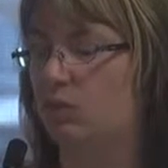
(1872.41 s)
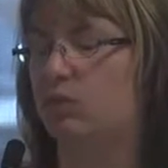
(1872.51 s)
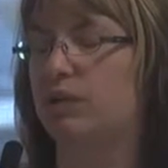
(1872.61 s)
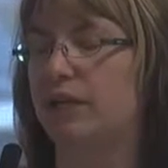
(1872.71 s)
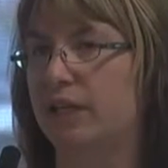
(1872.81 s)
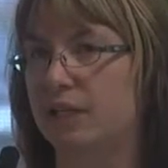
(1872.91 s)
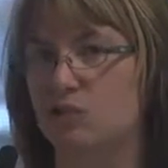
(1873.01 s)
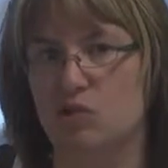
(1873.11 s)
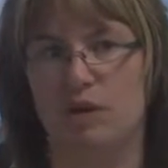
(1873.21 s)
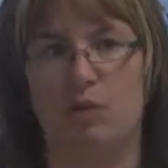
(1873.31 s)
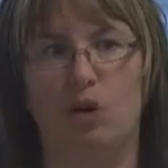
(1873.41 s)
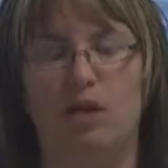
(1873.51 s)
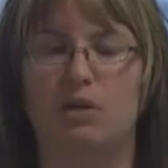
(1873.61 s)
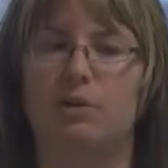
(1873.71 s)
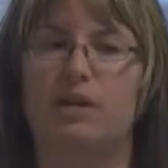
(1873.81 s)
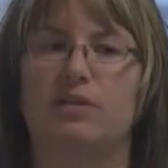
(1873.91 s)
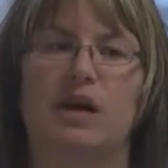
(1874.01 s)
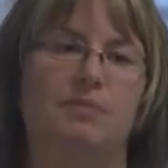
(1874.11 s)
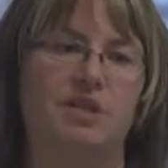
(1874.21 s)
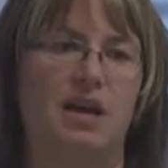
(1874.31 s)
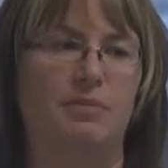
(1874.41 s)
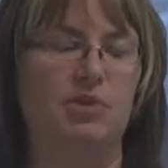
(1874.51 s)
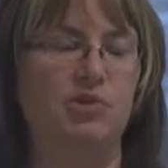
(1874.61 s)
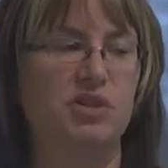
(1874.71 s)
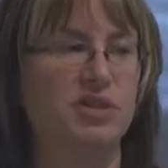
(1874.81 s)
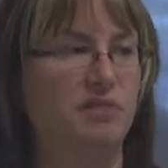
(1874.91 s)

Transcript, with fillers: really enjoy working with optometrists